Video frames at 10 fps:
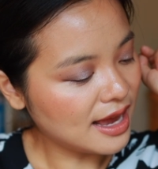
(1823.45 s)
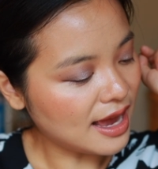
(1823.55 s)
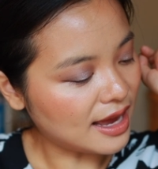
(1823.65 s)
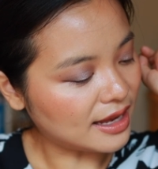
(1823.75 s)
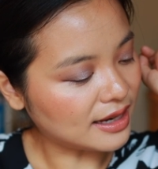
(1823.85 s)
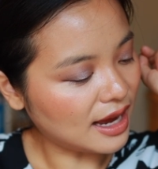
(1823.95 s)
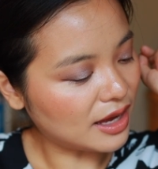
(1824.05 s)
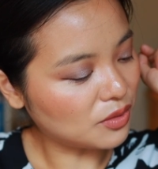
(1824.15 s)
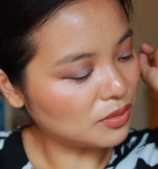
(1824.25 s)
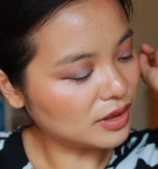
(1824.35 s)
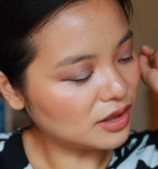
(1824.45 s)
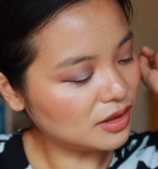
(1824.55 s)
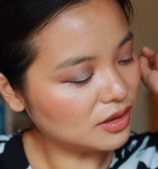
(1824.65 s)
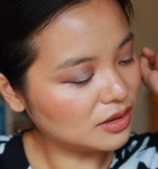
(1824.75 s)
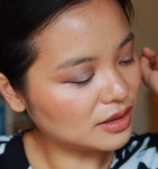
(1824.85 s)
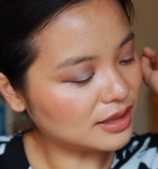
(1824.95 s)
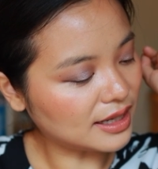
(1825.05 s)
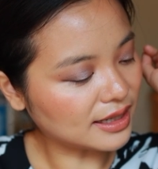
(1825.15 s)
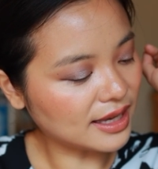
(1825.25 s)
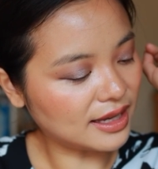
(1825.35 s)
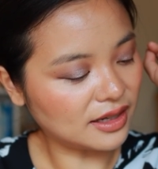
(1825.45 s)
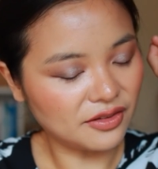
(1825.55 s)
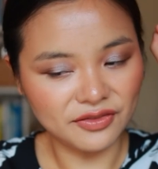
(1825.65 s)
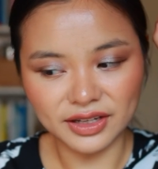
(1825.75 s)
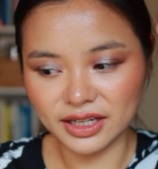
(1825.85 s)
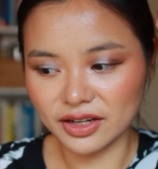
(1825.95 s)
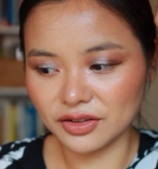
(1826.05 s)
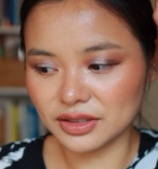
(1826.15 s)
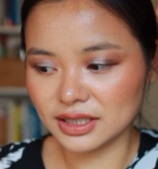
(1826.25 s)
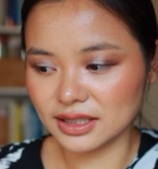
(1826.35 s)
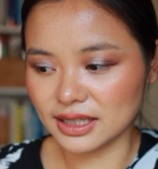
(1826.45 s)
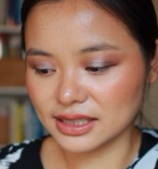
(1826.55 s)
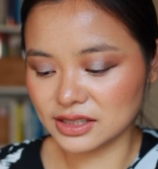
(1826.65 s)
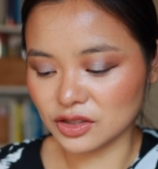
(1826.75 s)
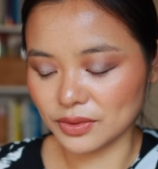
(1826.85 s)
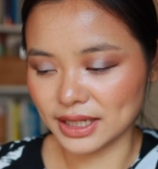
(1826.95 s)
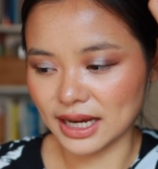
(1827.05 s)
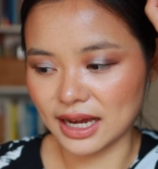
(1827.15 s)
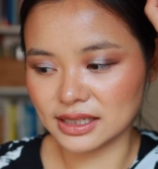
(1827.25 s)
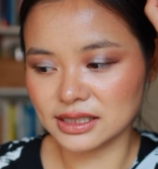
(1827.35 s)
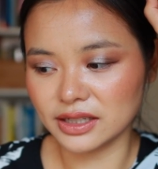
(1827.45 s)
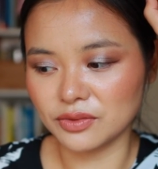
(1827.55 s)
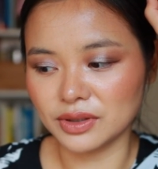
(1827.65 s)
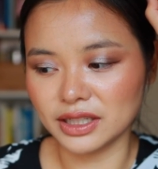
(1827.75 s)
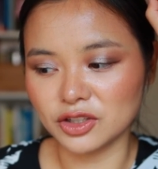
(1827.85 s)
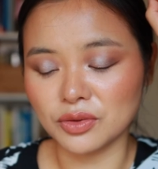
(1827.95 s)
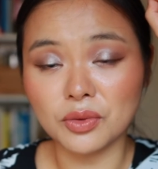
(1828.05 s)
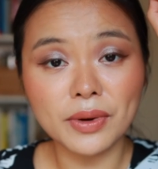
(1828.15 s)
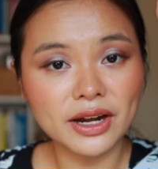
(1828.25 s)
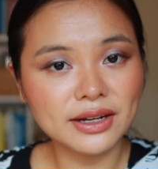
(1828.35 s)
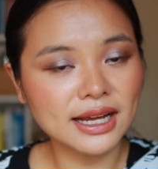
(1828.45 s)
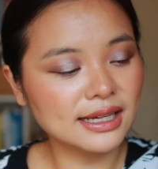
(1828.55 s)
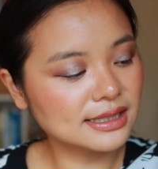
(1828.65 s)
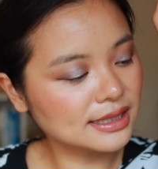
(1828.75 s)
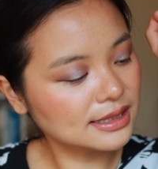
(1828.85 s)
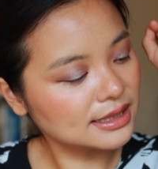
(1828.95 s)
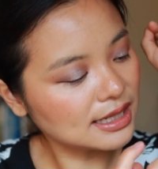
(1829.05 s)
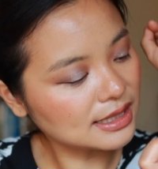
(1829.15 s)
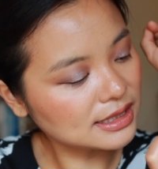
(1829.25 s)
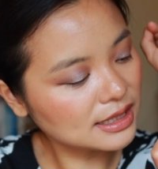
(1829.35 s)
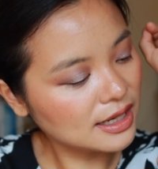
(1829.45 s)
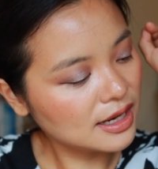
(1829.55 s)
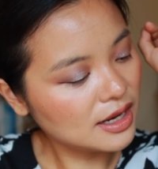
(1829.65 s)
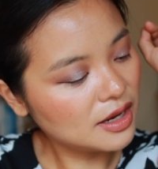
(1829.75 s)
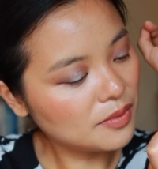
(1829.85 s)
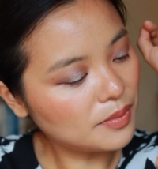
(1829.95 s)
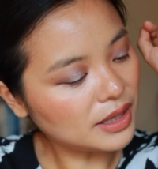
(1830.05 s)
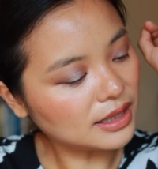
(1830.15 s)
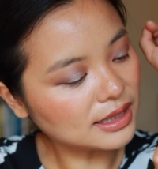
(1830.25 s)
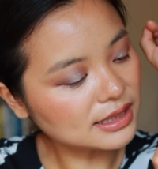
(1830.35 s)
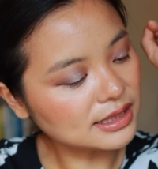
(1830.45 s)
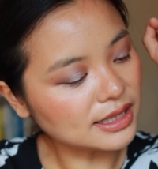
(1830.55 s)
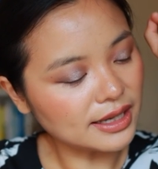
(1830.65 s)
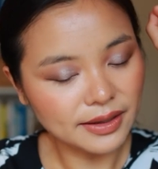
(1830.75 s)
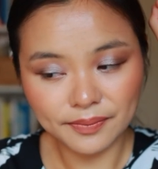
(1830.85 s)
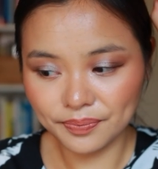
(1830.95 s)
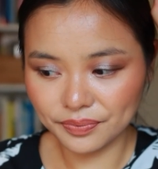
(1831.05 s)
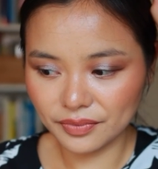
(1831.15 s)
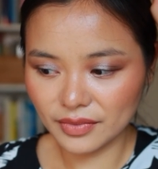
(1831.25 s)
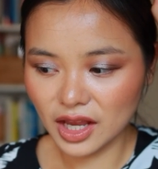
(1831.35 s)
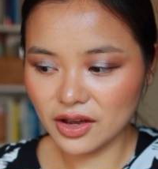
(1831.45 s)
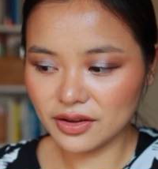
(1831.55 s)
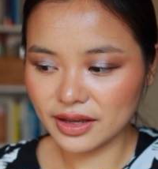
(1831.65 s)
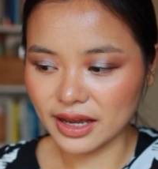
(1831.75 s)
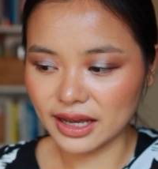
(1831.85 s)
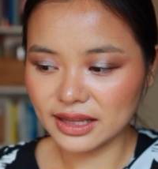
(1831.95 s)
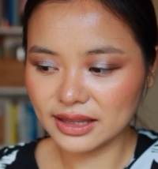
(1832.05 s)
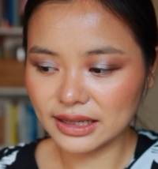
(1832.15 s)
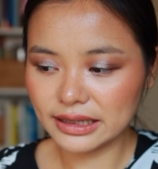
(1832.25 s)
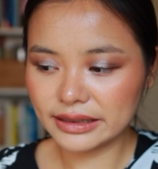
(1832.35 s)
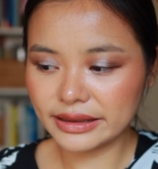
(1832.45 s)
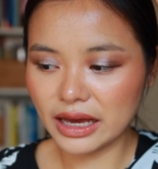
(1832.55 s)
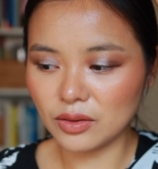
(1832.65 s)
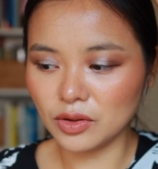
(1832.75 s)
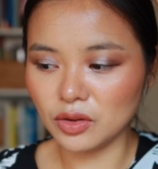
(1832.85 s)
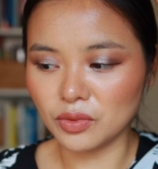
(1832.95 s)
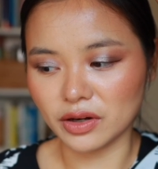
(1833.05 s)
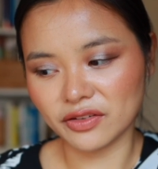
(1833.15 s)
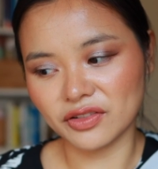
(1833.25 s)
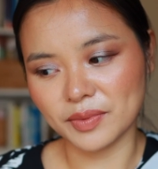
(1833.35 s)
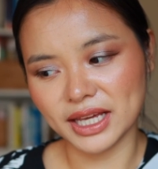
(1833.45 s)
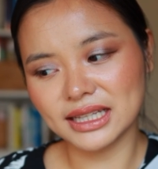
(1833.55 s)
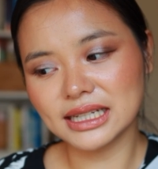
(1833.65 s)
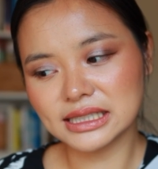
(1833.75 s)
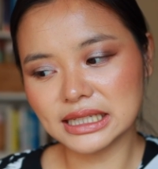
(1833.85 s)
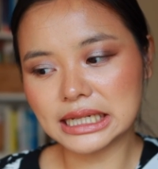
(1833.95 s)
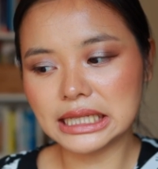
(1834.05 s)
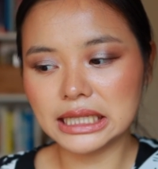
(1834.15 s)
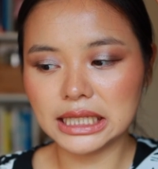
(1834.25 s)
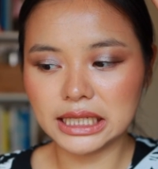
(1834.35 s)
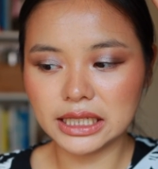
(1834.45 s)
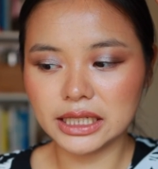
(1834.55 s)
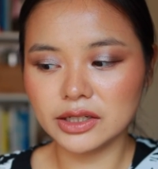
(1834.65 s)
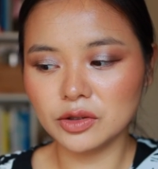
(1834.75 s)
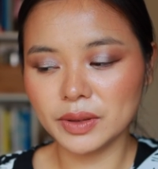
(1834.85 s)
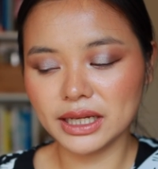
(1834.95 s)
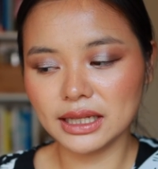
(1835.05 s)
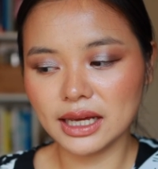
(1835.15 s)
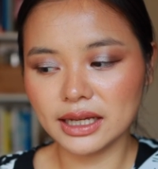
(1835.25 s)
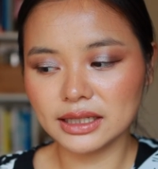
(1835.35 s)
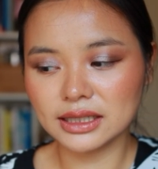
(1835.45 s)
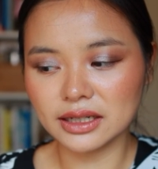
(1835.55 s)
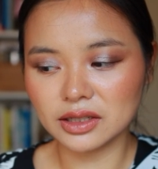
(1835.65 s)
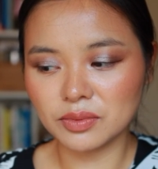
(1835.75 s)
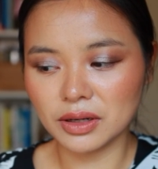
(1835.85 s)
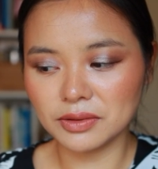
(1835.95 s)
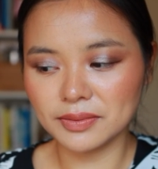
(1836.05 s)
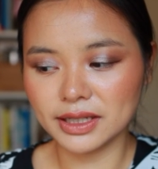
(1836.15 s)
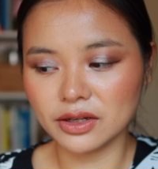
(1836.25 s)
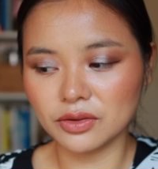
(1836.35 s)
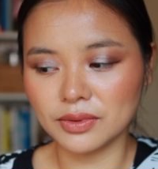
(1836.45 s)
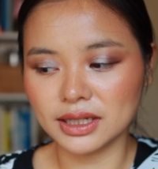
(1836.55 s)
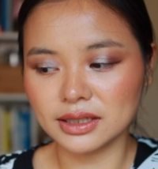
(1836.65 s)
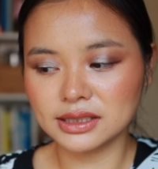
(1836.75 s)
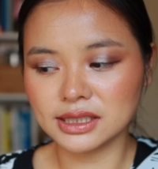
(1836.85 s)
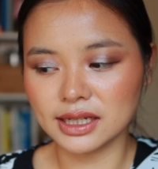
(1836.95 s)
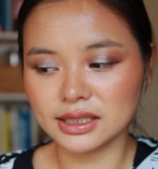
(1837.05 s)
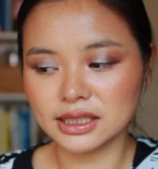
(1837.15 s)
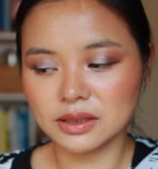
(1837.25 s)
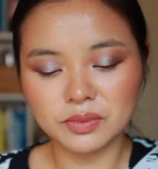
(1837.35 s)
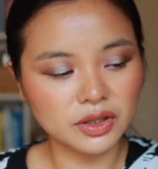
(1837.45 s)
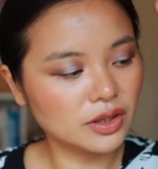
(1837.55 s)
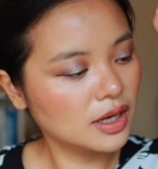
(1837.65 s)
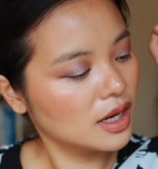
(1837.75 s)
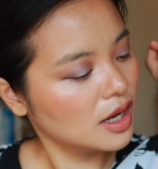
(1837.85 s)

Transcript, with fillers: And I will dedicate a video to this so we can actually really do a wear test and such. But let's see. Okay, I think that will work for me. It does look a little bit light. I could probably go one shade deeper,